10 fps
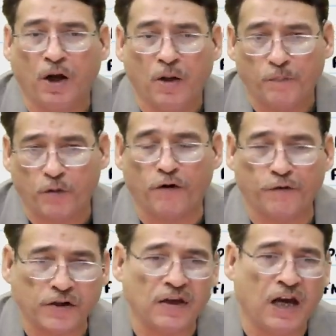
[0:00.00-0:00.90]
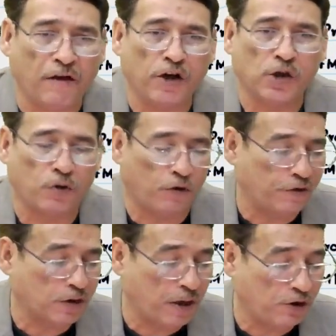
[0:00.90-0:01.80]
profits, average
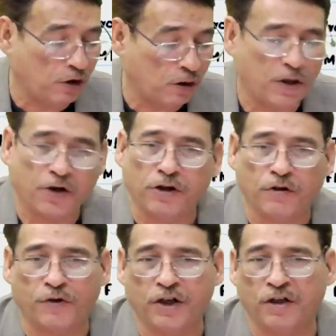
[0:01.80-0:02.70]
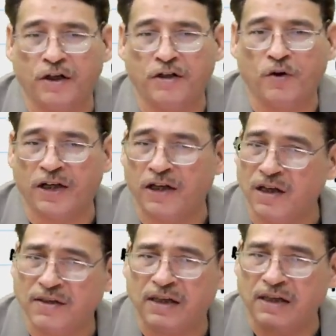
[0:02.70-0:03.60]
profits by normal rate of return, and you can
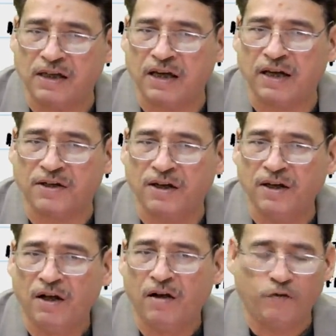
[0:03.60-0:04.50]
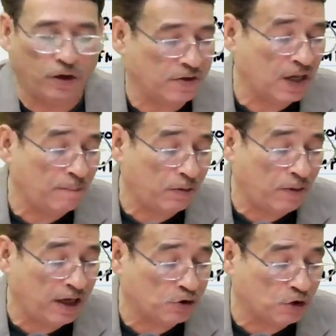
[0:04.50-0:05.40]
easily get, for example,
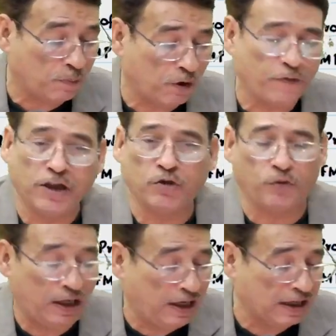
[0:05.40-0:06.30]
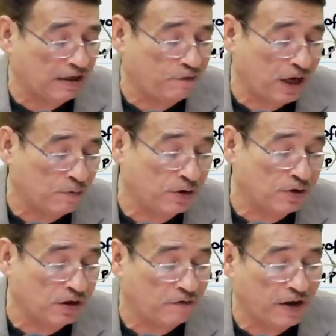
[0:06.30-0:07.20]
my actual profit is 1 lakh. If I'm going
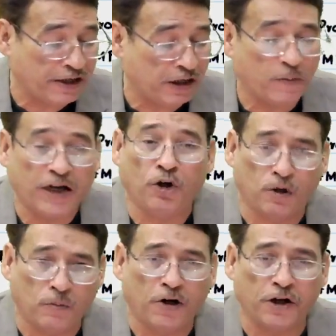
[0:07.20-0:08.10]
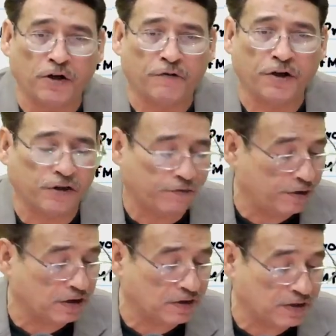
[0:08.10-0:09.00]
to divide it by normal rate of return,
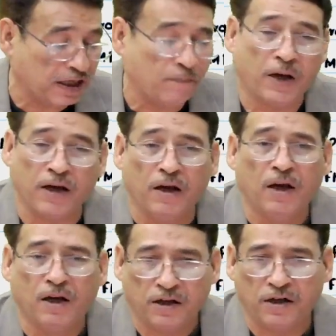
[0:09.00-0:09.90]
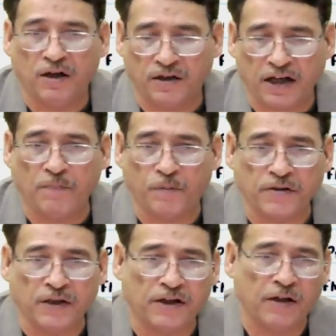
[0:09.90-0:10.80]
which is 10 by
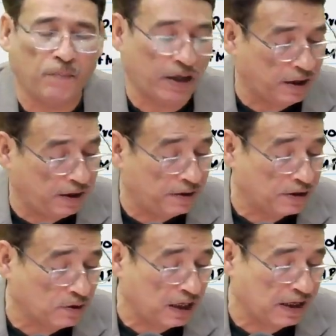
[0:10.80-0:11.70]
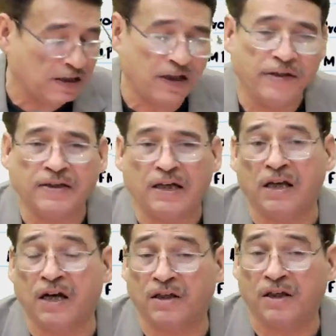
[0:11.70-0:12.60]
100, so I can easily
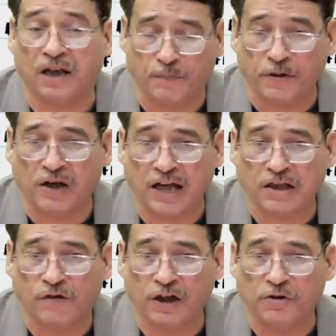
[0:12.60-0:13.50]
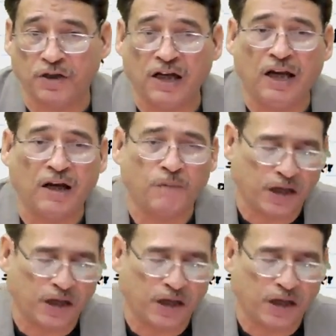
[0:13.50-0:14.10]
get the capitalized value 10 lakh. But I'm